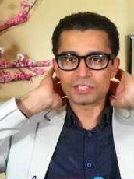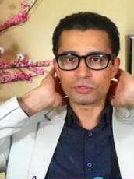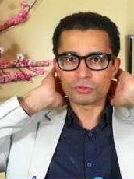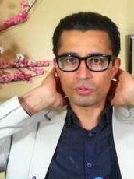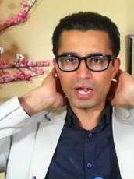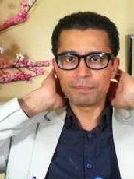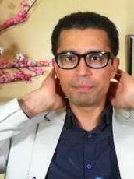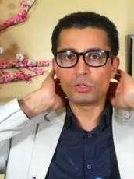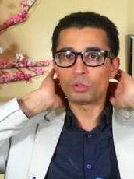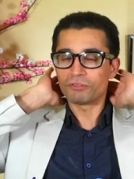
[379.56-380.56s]
is
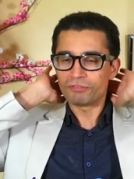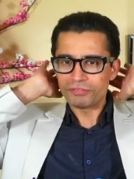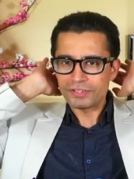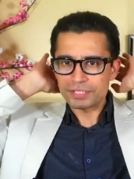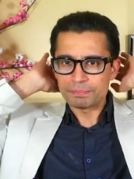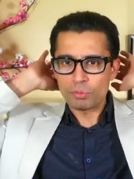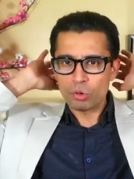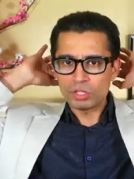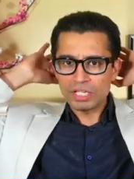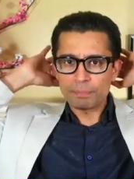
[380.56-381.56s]
right below the first
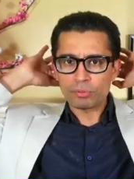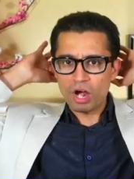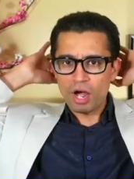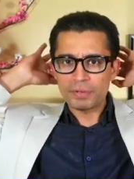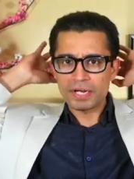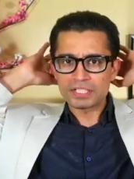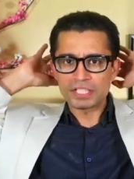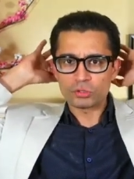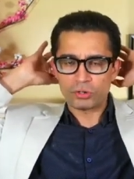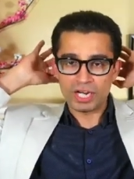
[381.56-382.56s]
bony prominence
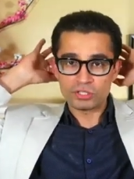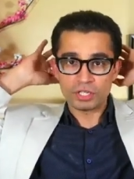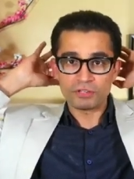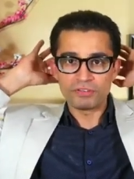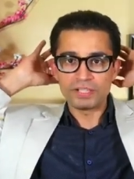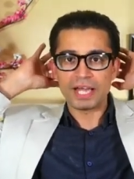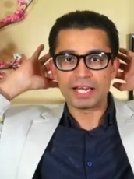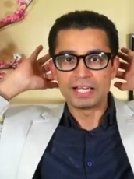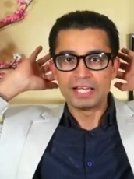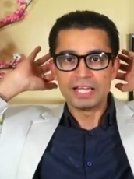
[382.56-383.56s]
in your head. You can feel
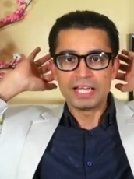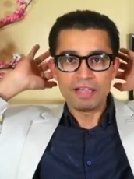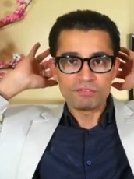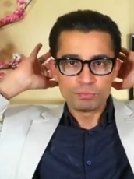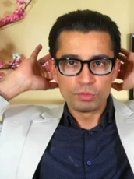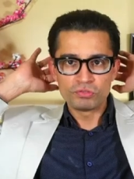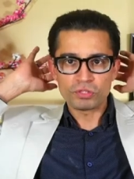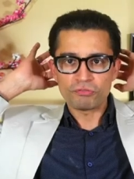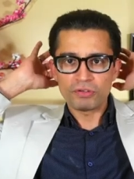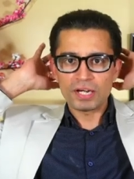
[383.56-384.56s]
that. If you move
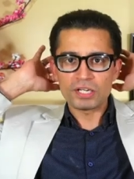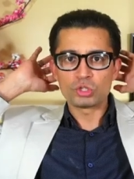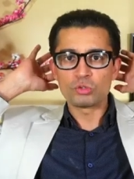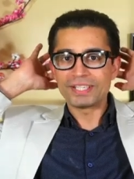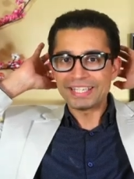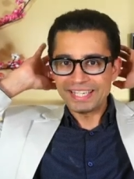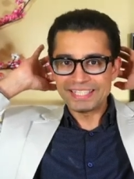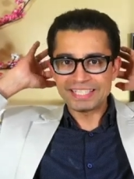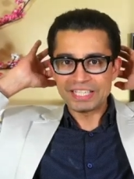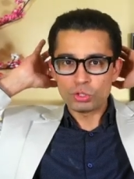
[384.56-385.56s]
your fingers, you will
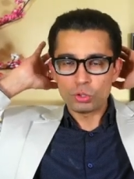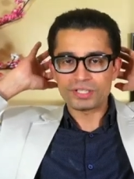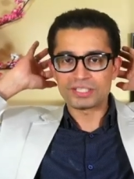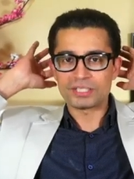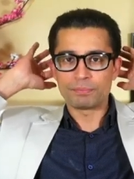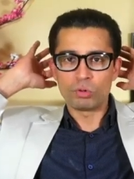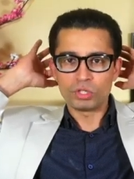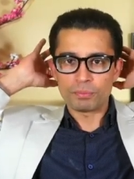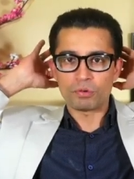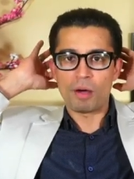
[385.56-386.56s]
easily notice this
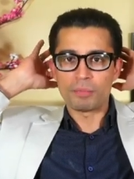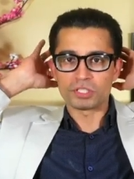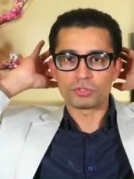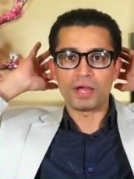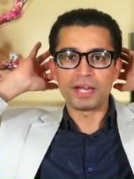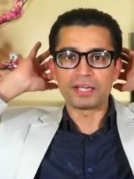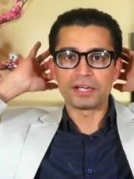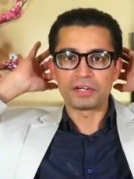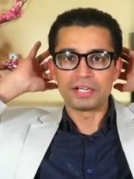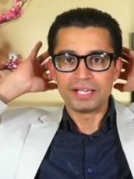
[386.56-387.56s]
bony prominence right
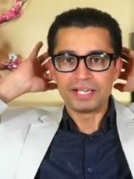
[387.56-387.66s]
here.